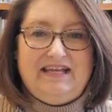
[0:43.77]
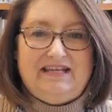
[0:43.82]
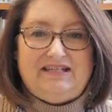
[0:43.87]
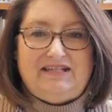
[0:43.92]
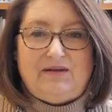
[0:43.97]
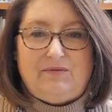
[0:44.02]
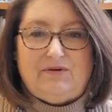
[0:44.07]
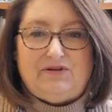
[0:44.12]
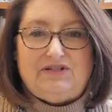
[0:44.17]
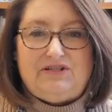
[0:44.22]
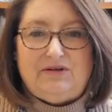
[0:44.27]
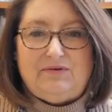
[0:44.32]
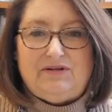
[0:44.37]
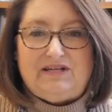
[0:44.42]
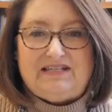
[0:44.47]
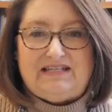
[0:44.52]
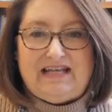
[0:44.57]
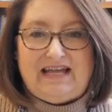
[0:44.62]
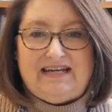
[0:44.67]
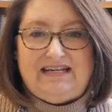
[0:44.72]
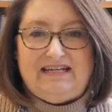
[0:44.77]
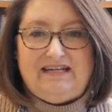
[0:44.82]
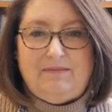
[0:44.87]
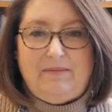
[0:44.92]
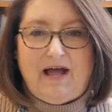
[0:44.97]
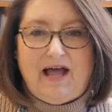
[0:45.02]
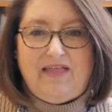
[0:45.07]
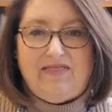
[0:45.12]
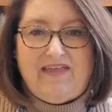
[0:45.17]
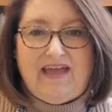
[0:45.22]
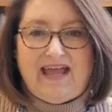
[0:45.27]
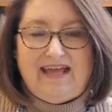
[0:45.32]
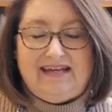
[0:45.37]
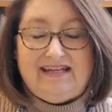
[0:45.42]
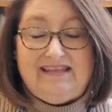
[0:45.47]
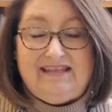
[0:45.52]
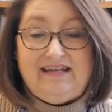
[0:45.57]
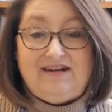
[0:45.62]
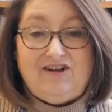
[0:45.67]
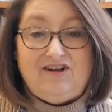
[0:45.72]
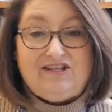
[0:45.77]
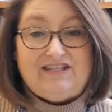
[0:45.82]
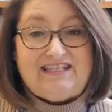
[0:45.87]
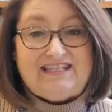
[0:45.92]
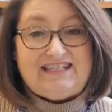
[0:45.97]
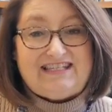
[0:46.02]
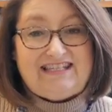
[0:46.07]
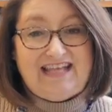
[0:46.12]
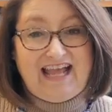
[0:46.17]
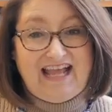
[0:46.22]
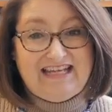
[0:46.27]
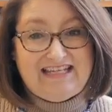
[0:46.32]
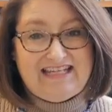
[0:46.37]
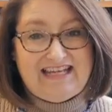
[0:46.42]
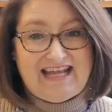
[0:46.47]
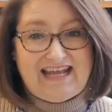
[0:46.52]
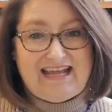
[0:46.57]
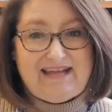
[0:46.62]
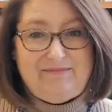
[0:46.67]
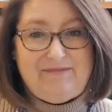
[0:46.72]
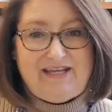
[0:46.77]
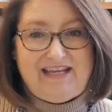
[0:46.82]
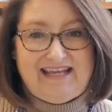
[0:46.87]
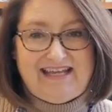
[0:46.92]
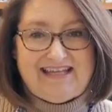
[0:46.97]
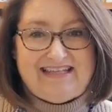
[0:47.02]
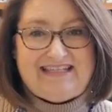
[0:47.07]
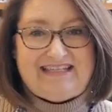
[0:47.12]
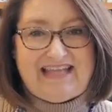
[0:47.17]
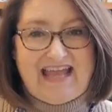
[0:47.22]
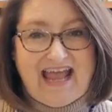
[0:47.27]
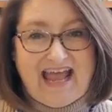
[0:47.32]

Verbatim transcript: So we're so excited about that. And then on Sunday begins